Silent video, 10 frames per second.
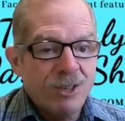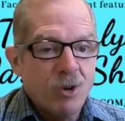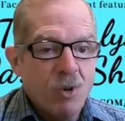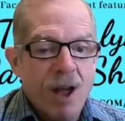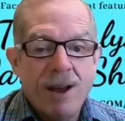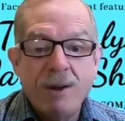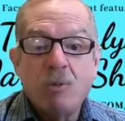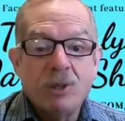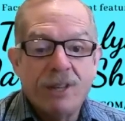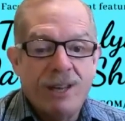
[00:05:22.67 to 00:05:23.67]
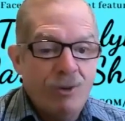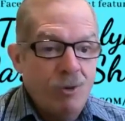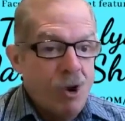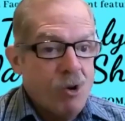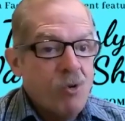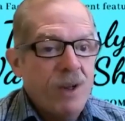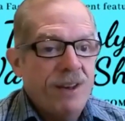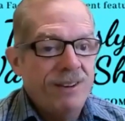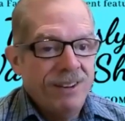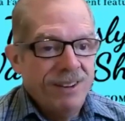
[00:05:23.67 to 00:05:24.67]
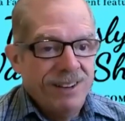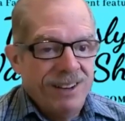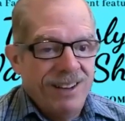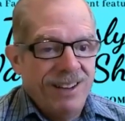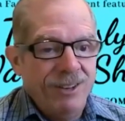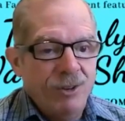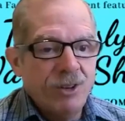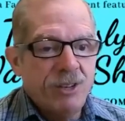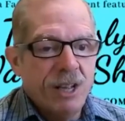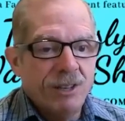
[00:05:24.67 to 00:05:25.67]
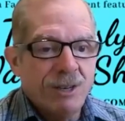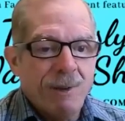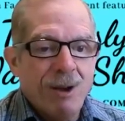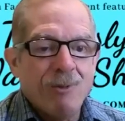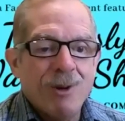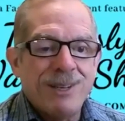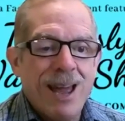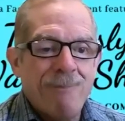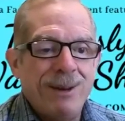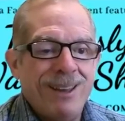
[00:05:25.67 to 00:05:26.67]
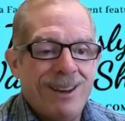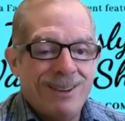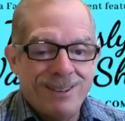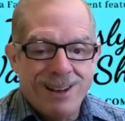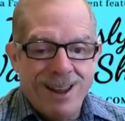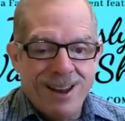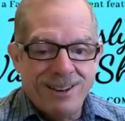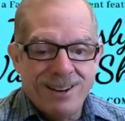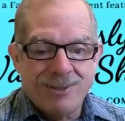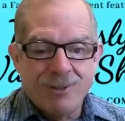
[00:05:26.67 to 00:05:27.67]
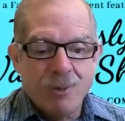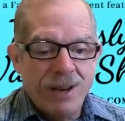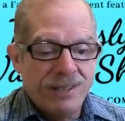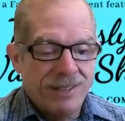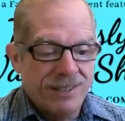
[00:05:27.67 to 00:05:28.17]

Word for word: for all of us, and uh, particularly for the Joslyn Center. Um, you